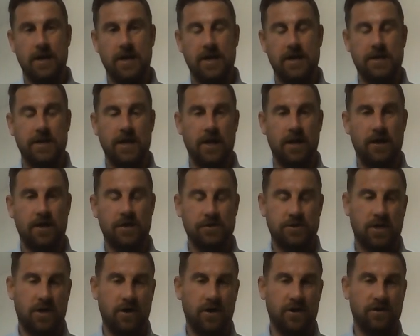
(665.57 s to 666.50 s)
in the
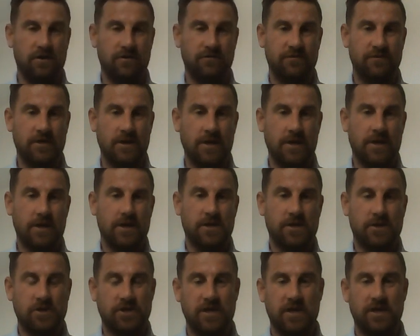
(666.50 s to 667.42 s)
last kind of
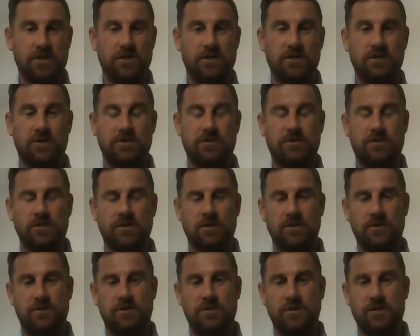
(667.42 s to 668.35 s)
6
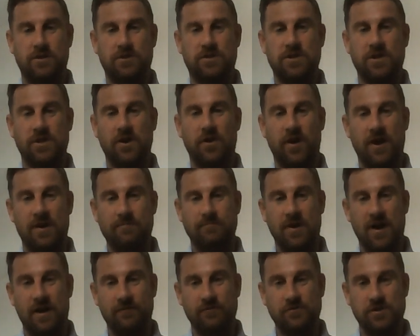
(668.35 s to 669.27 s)
to 9
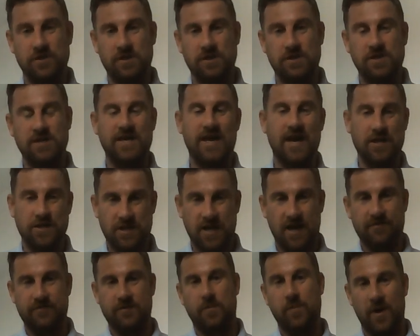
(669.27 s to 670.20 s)
months is, yes,
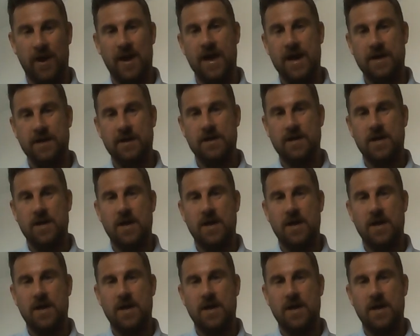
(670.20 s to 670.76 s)
have a plan,